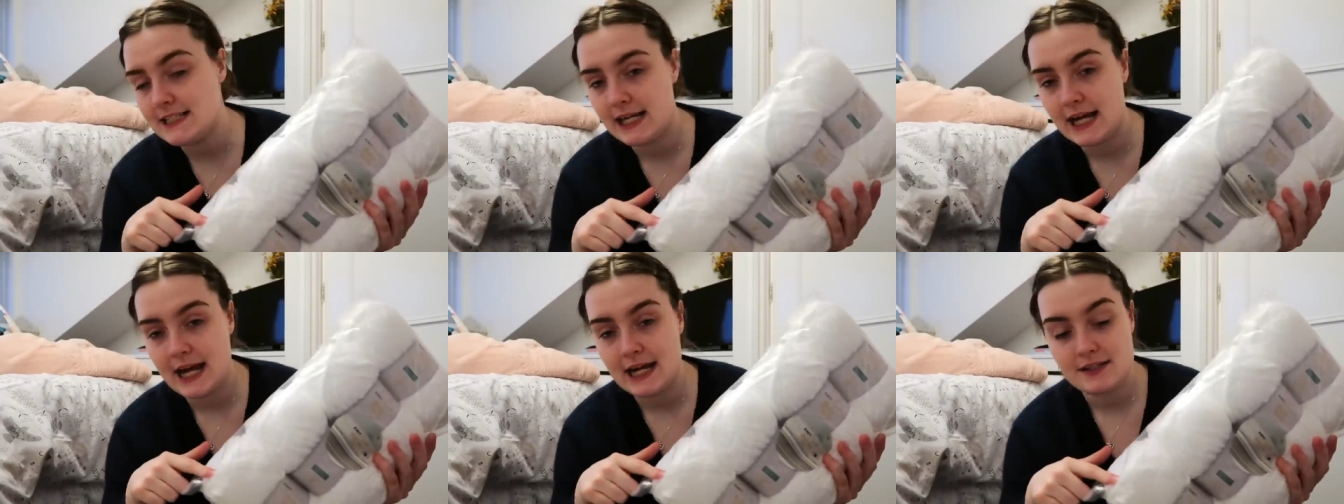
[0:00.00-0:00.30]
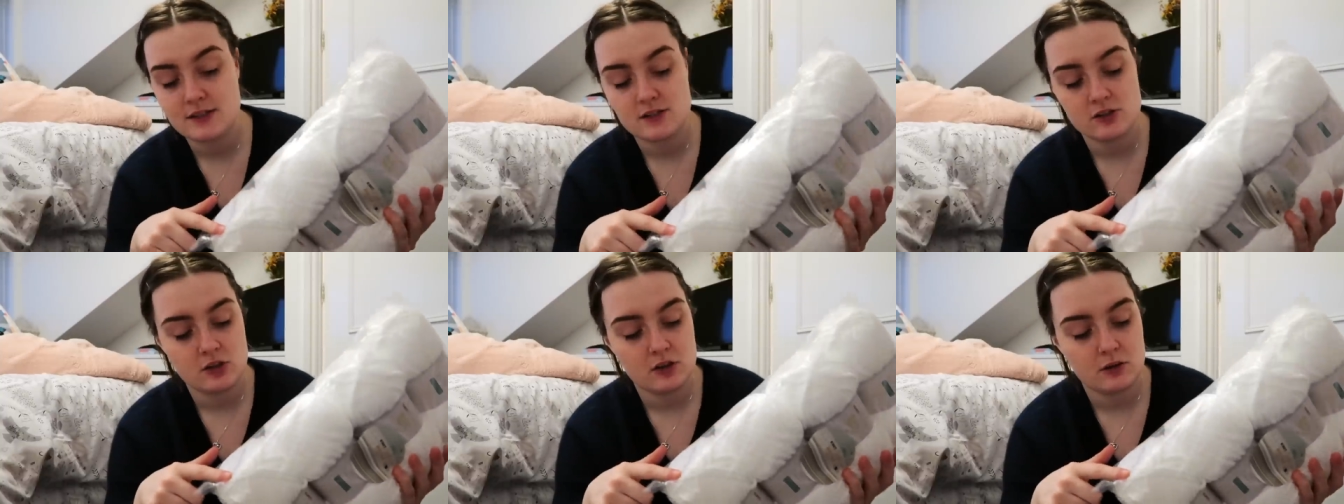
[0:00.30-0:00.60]
to
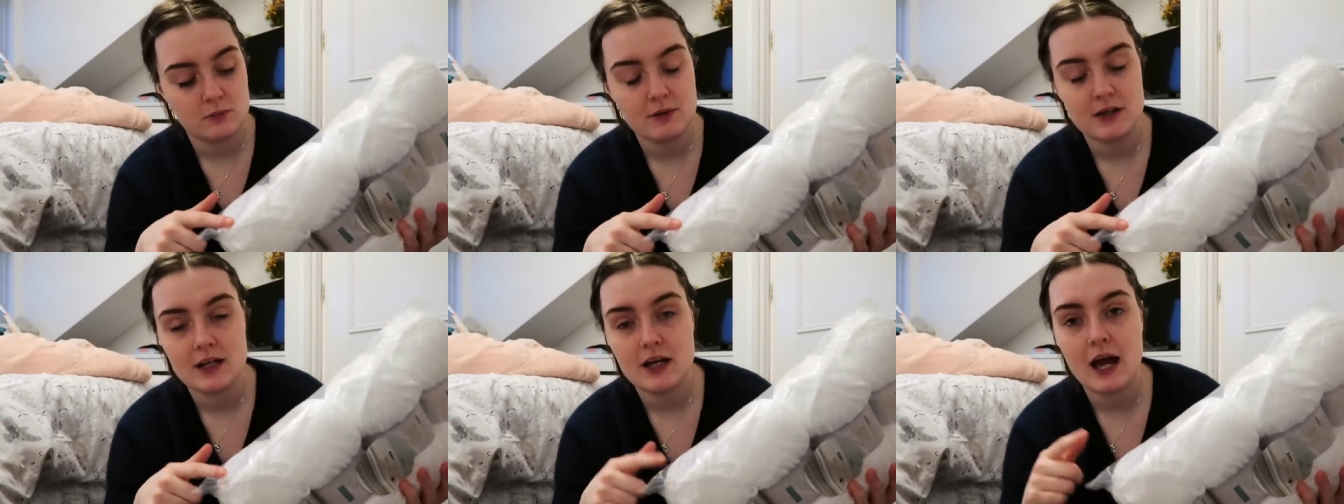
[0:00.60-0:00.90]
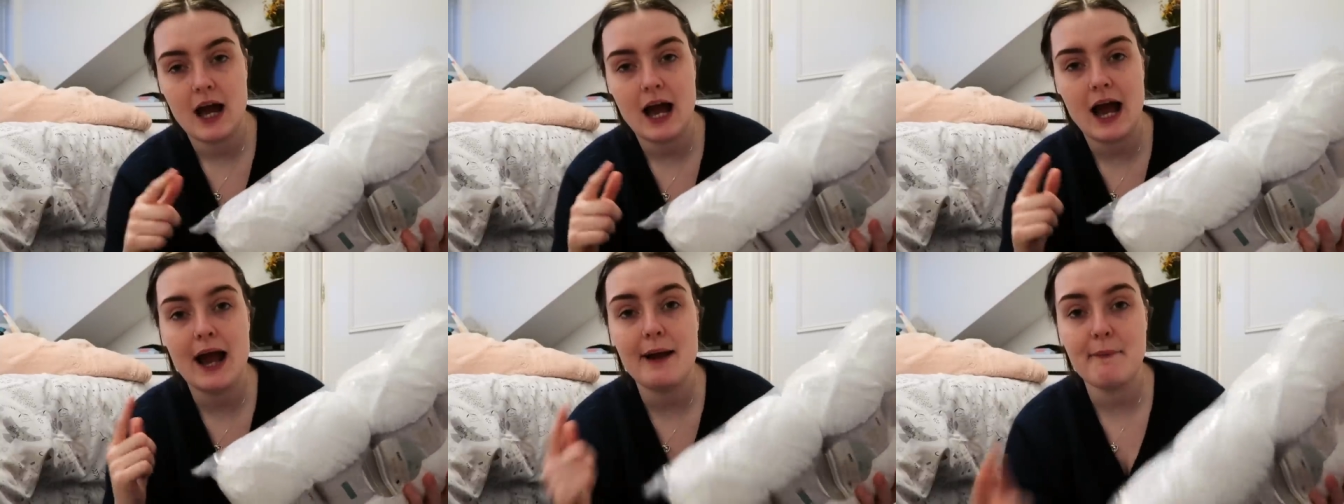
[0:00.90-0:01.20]
get some
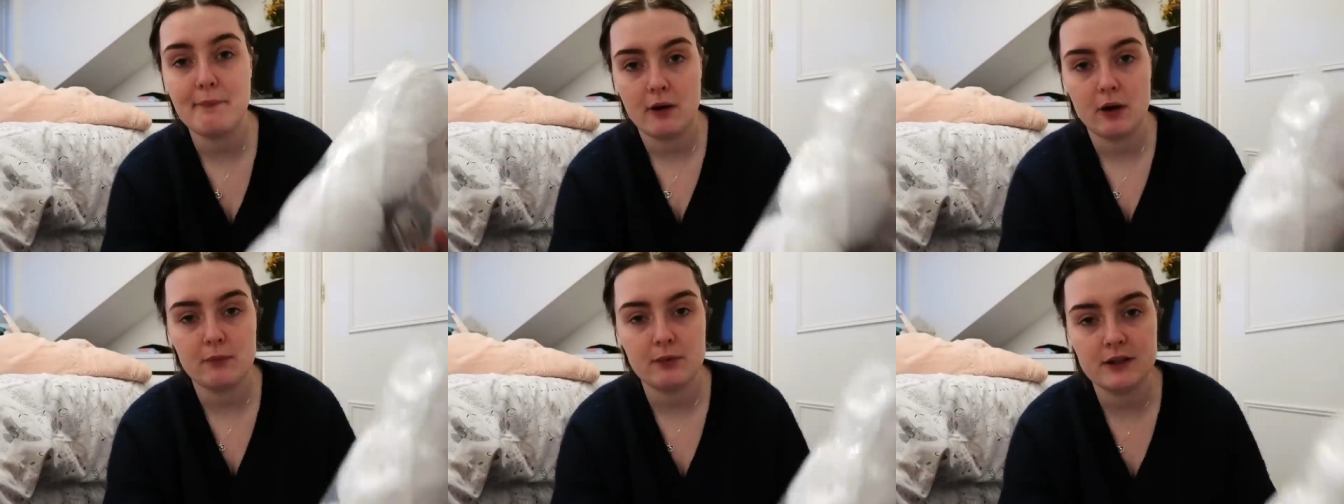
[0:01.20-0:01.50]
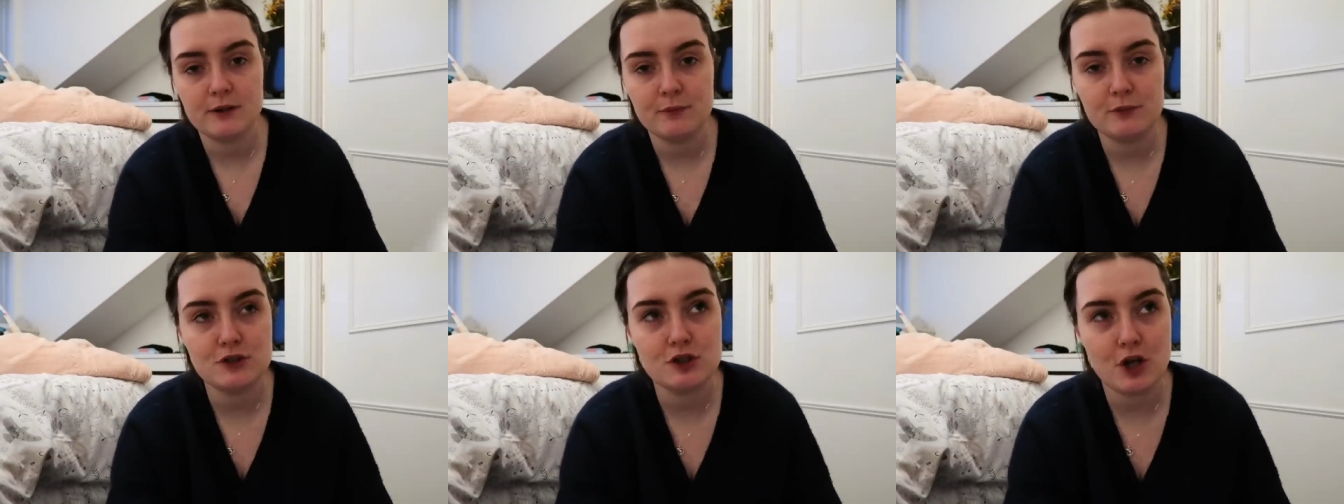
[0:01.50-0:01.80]
I
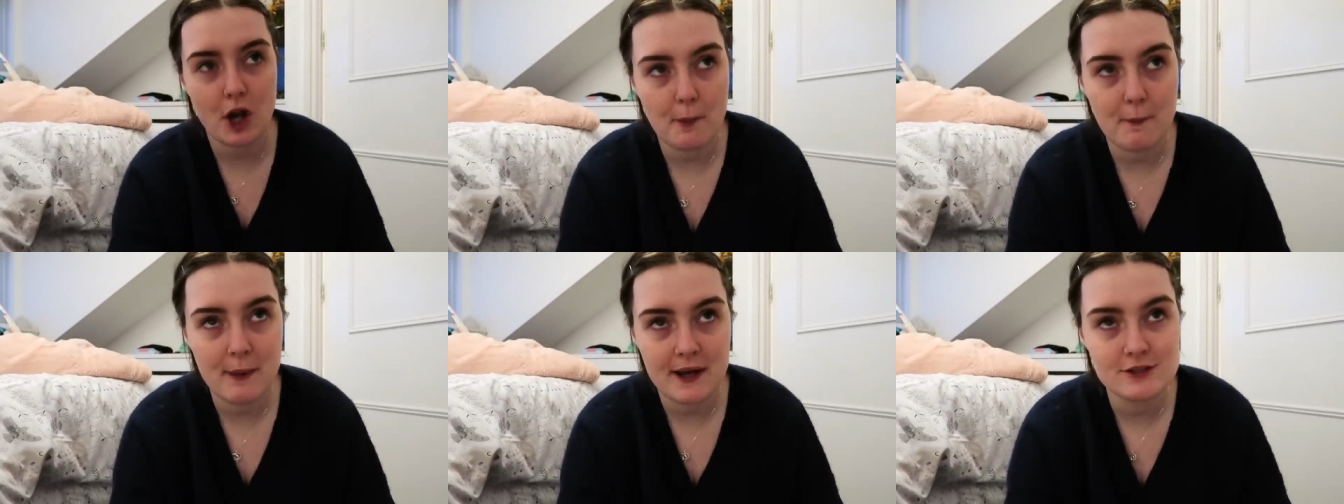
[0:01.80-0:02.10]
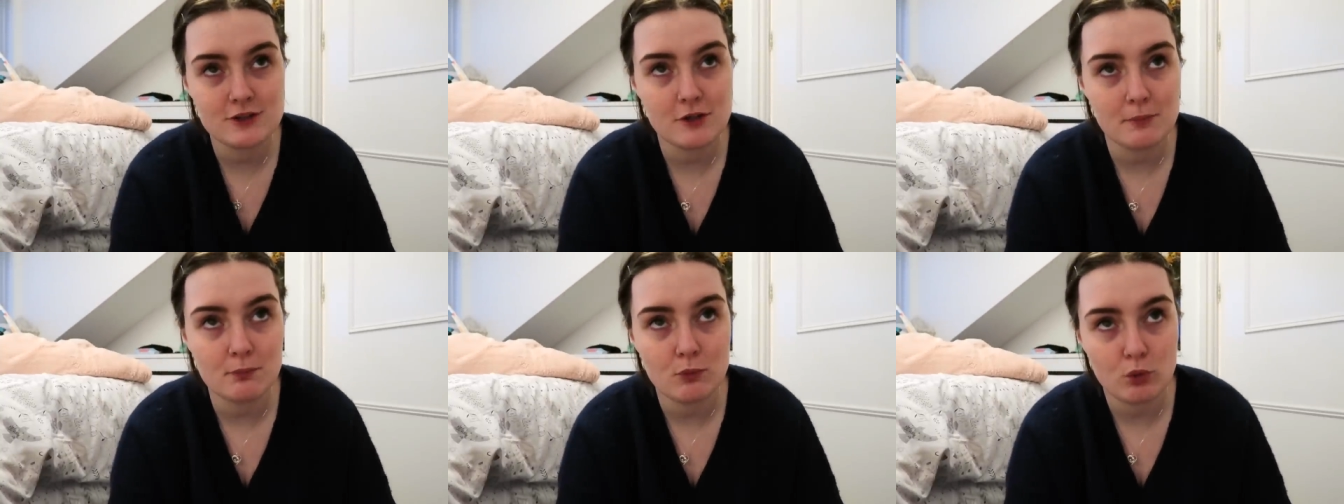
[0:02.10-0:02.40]
probably wish I
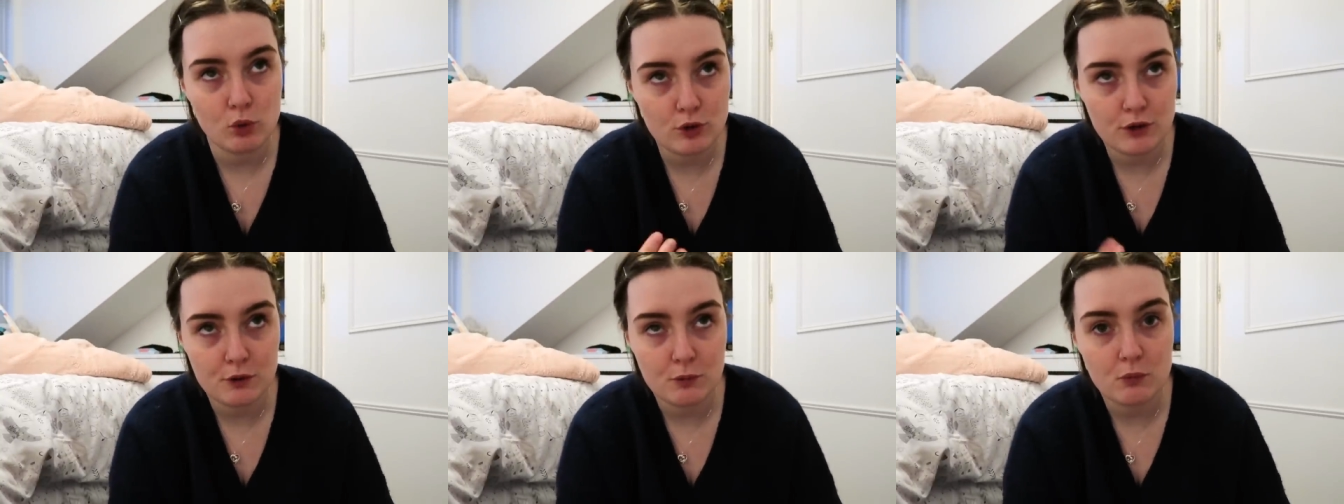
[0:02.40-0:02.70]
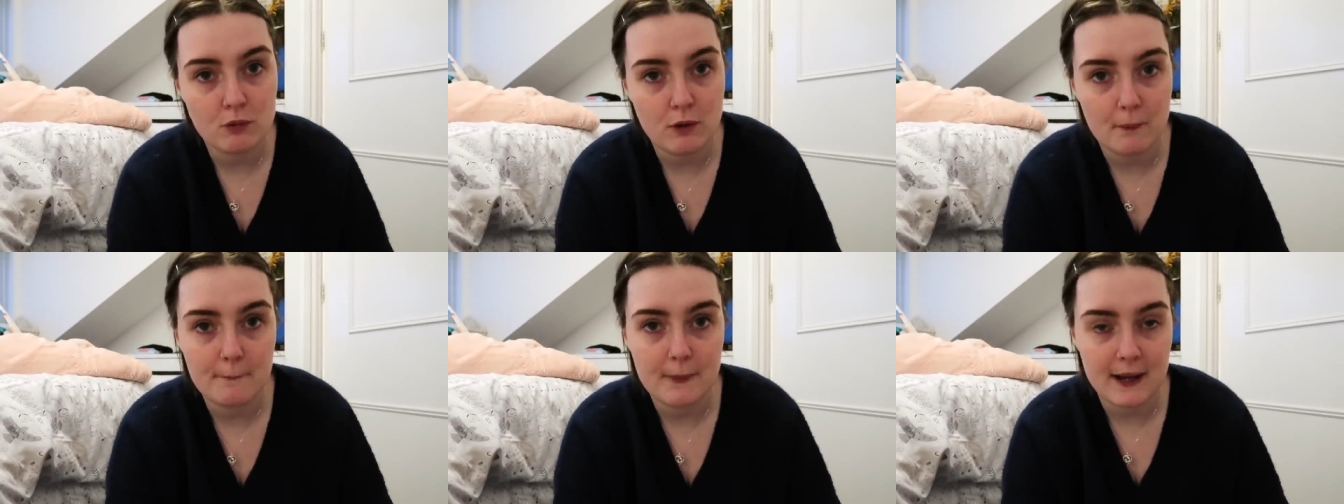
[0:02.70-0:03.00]
picked up more
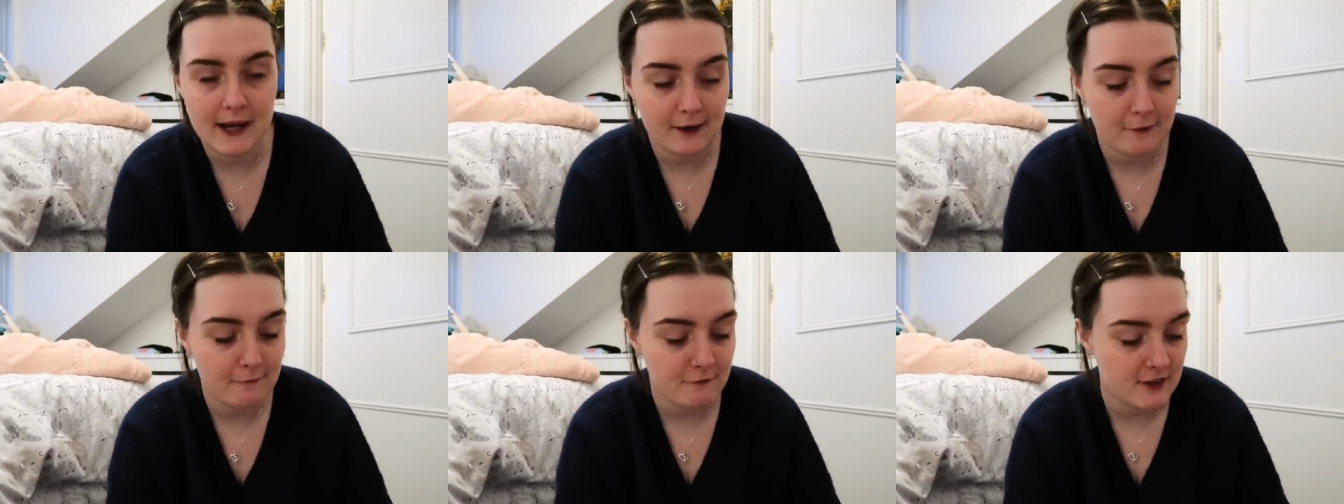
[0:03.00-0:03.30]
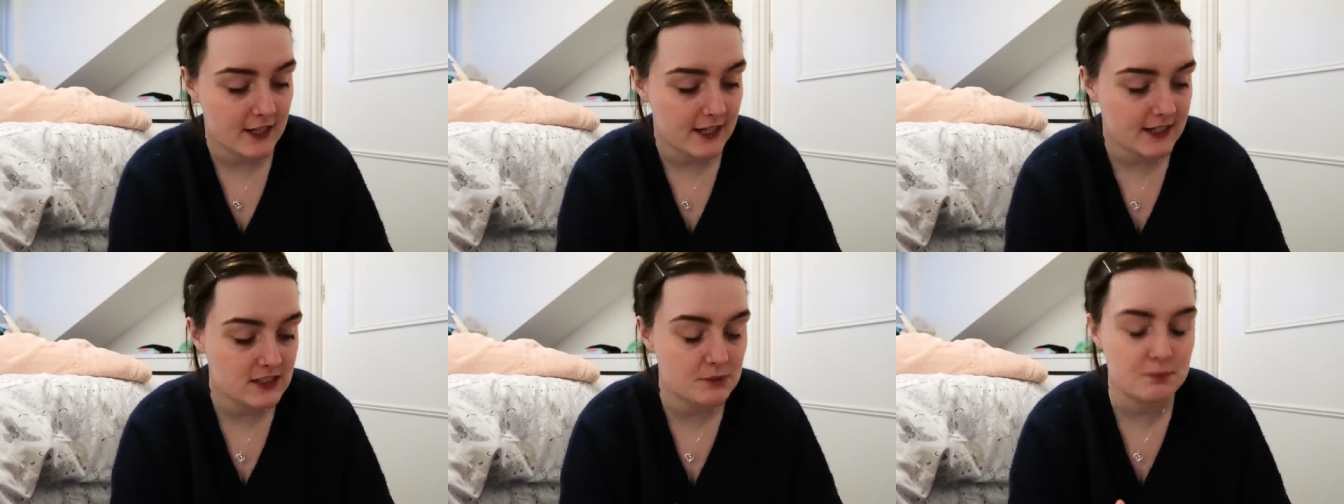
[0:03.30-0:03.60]
than one pack of
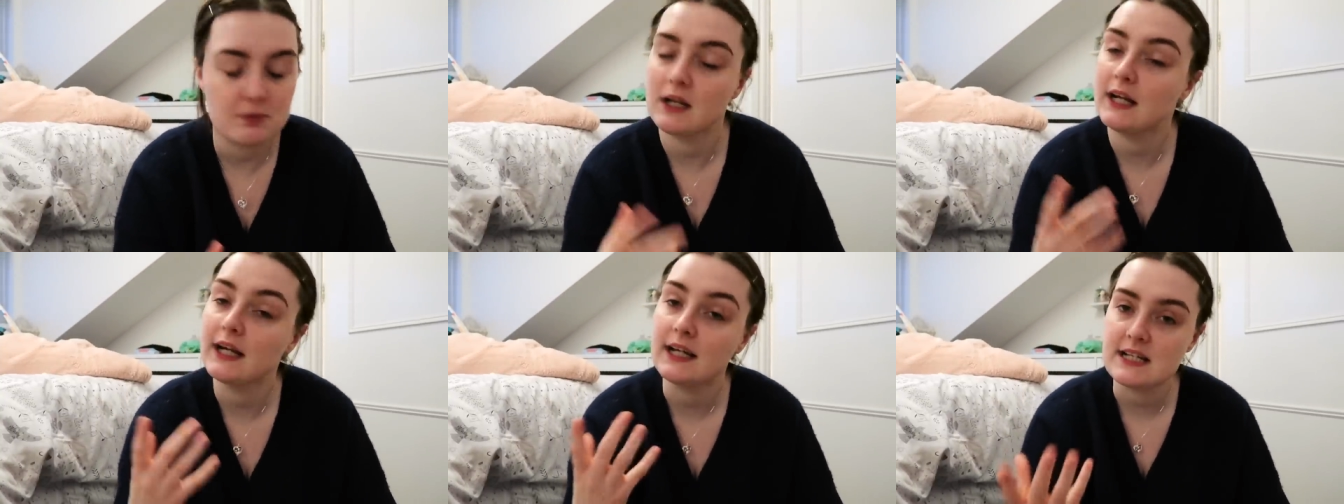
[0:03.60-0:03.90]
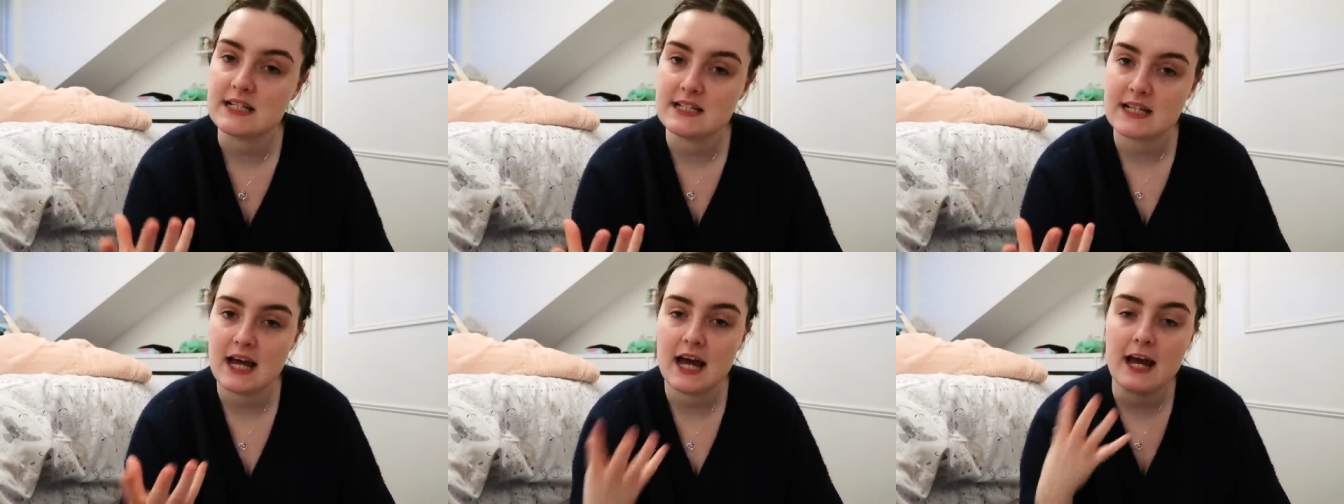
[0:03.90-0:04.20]
this but like I
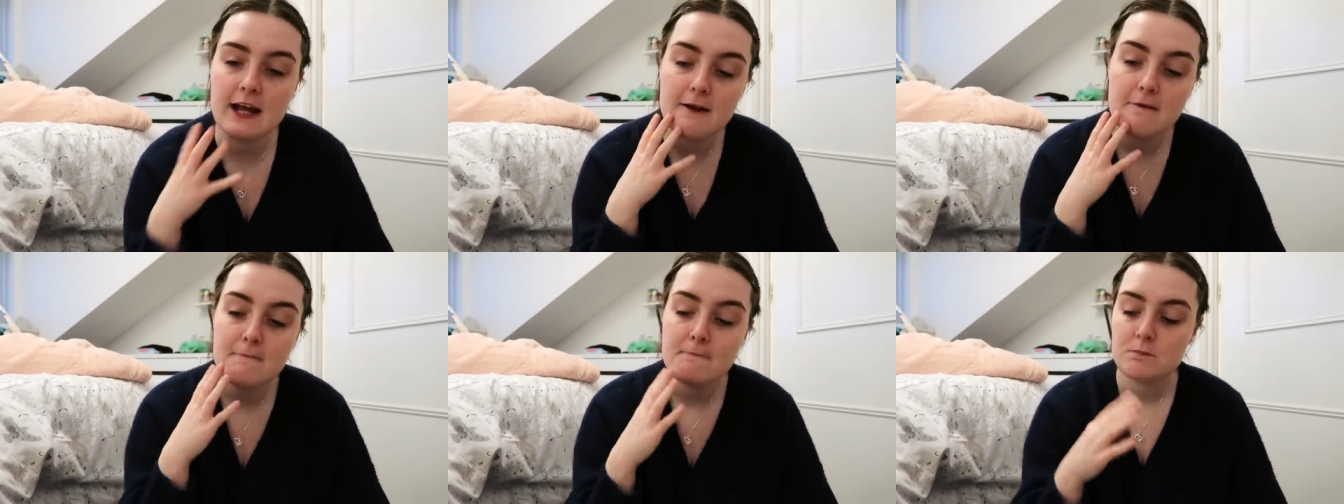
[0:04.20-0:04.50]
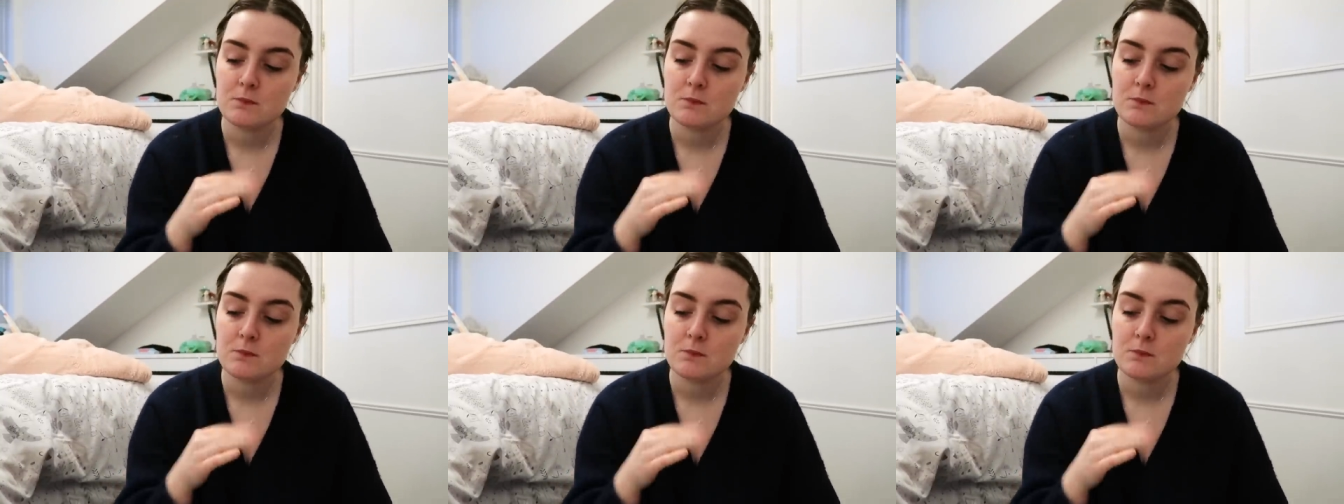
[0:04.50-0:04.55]
said